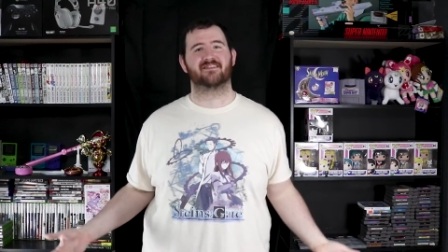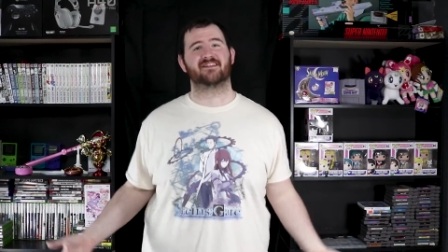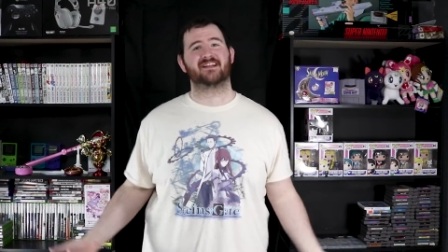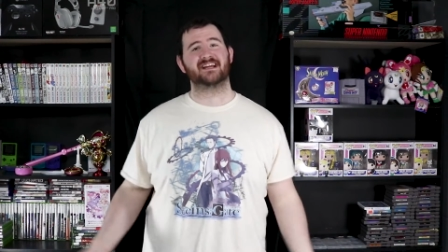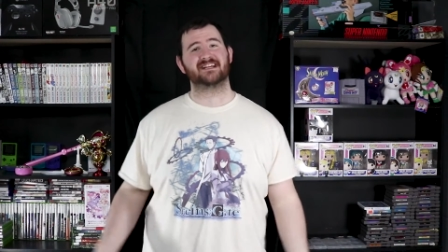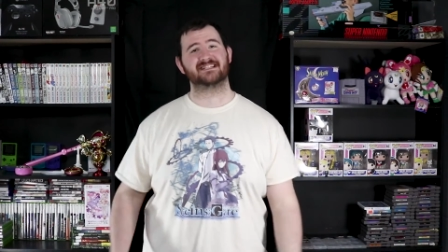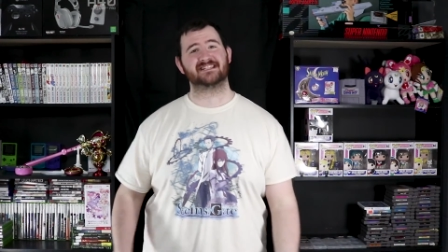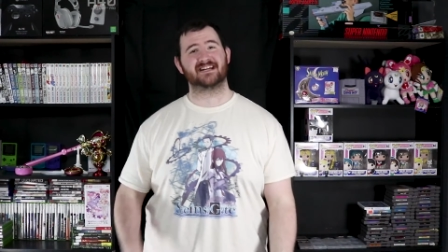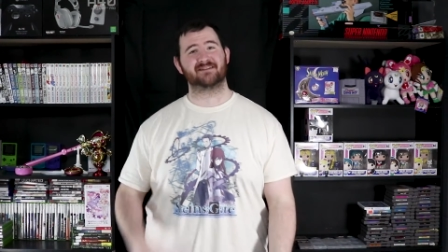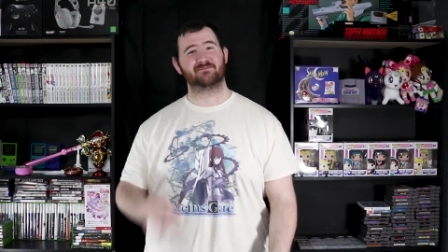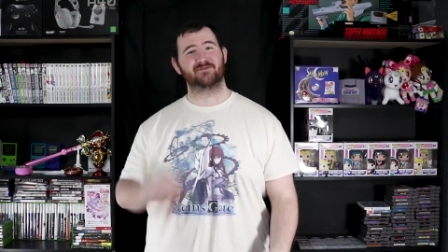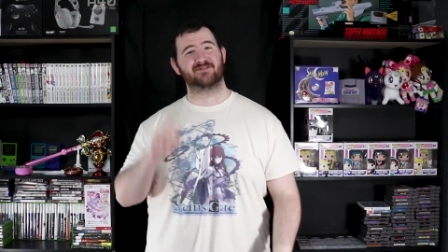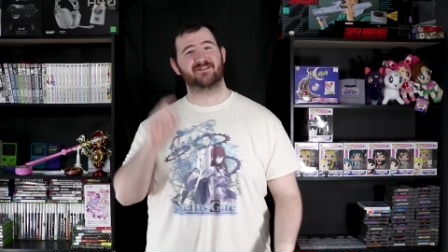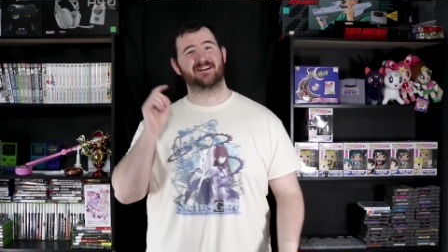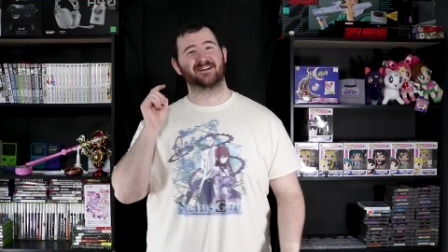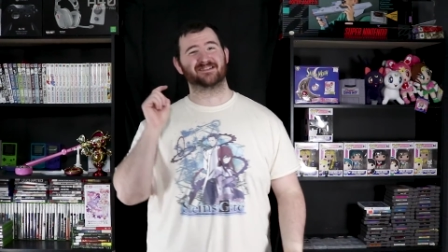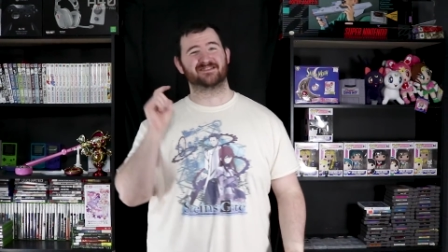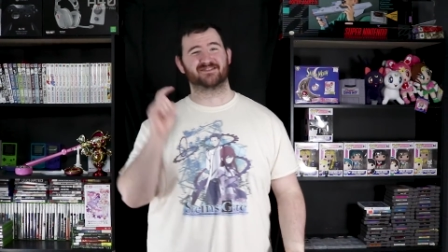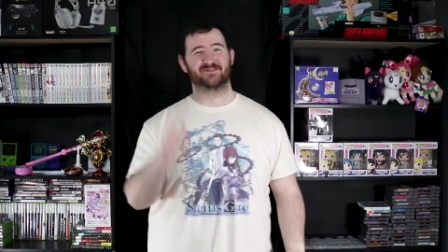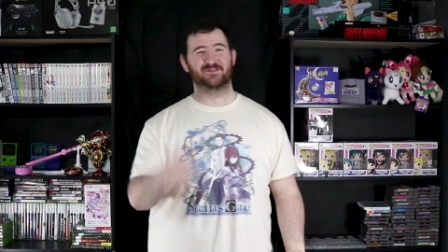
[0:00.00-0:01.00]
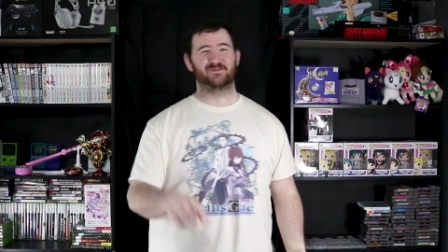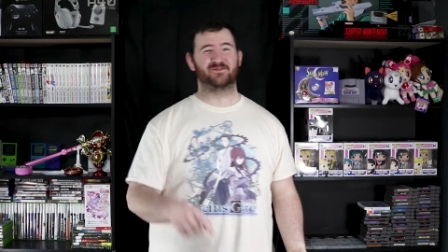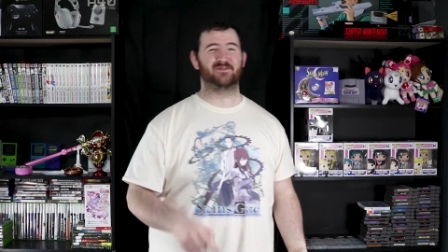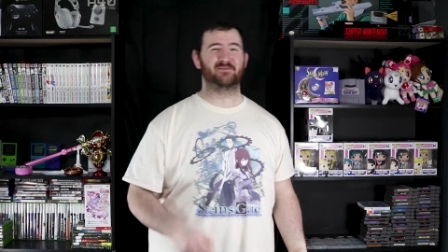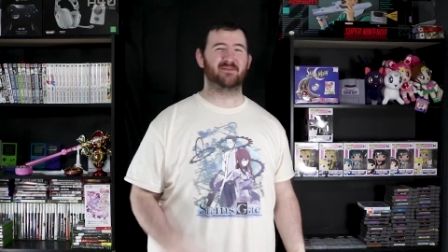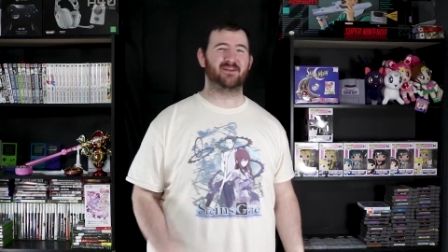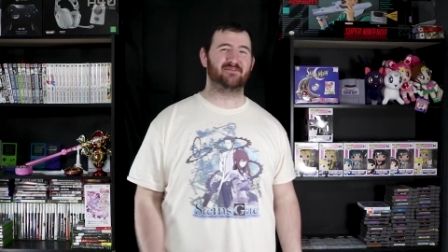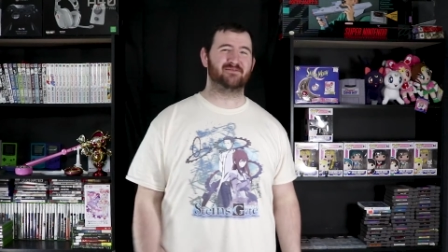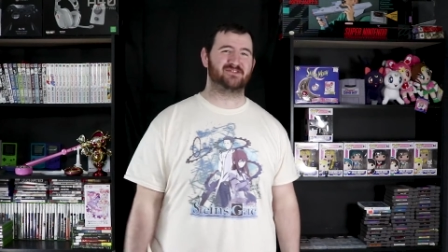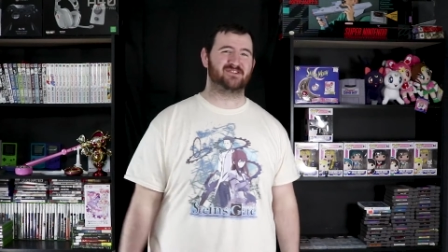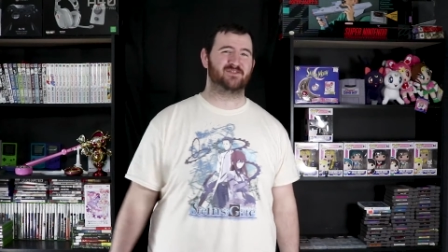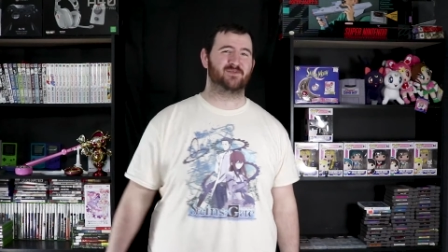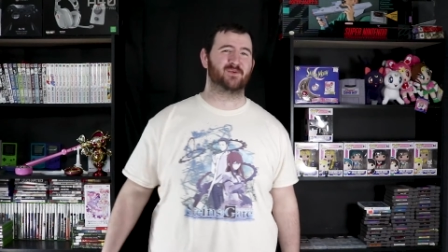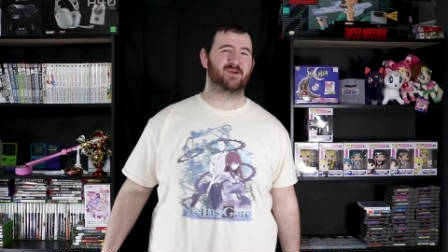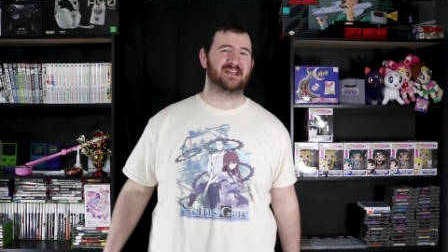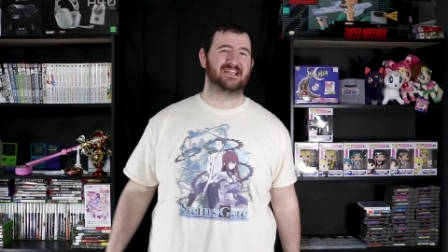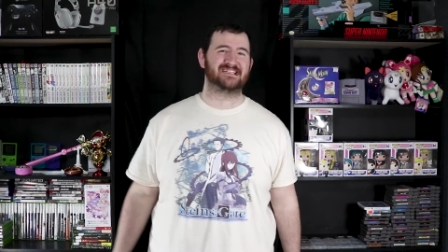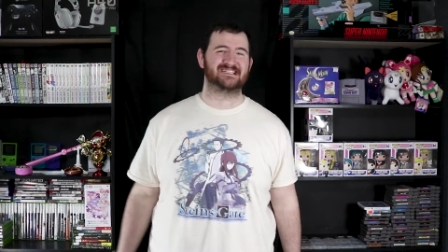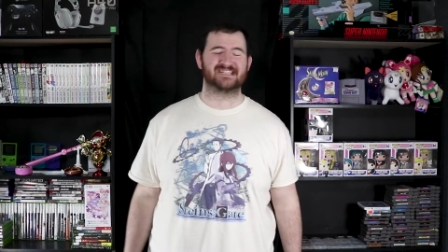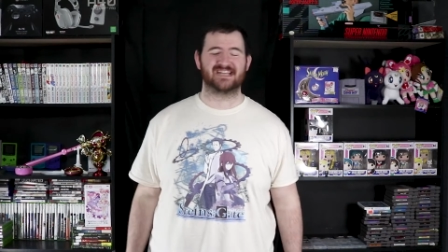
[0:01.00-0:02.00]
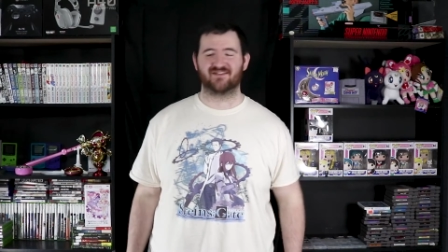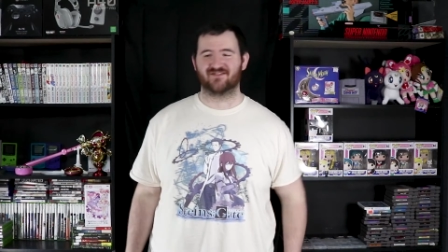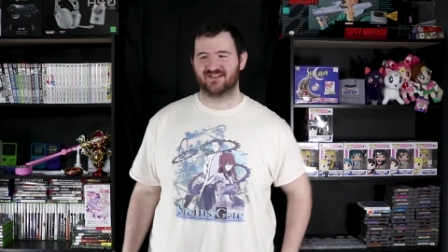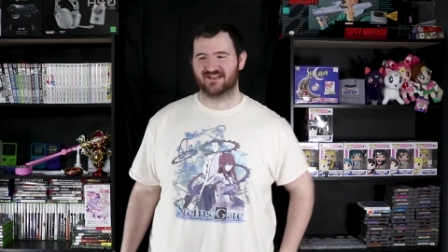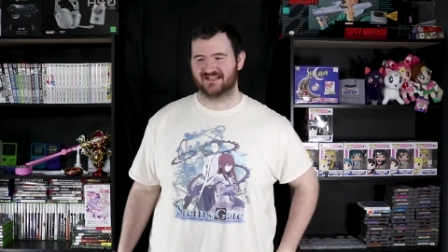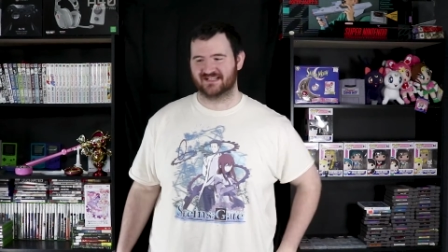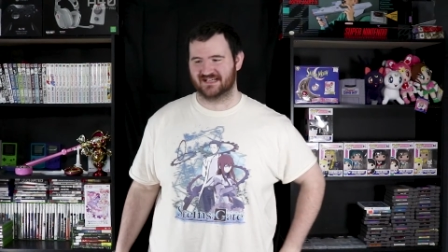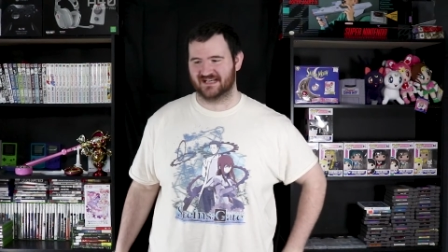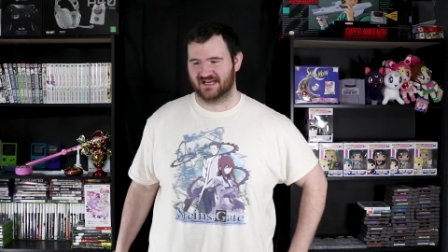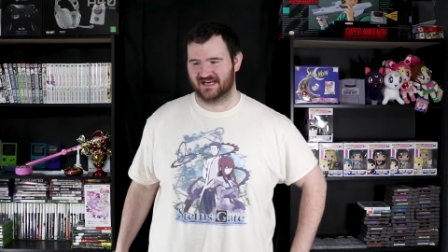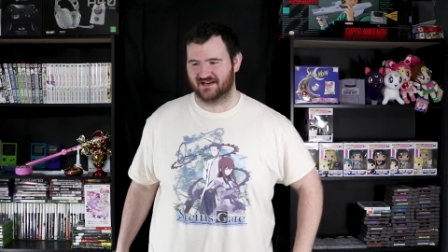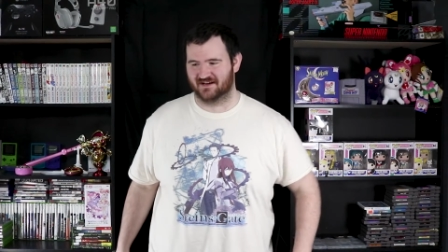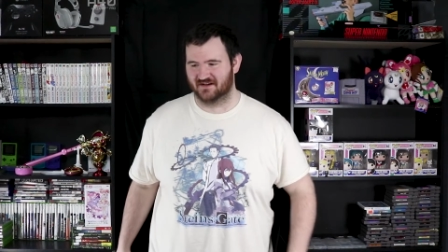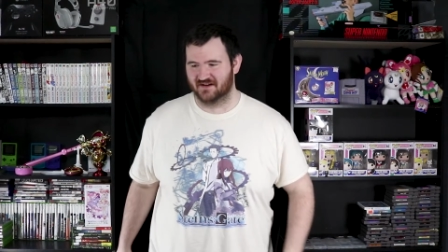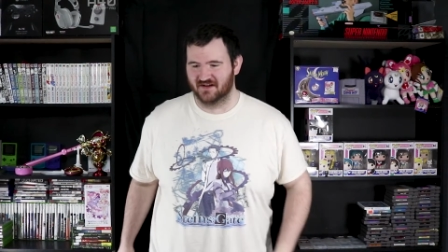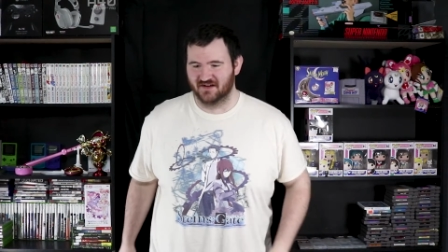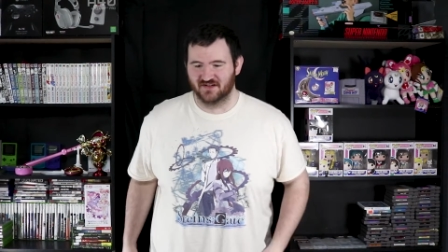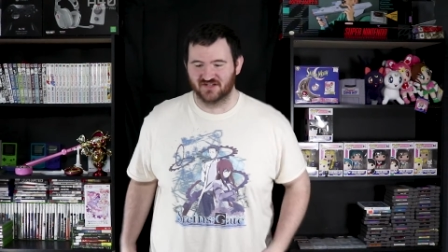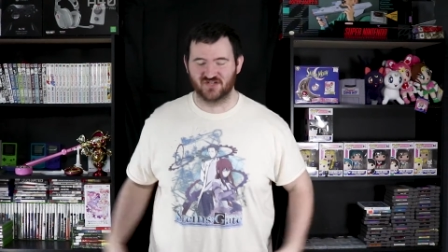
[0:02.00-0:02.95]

The last time you guys heard from me was 2017.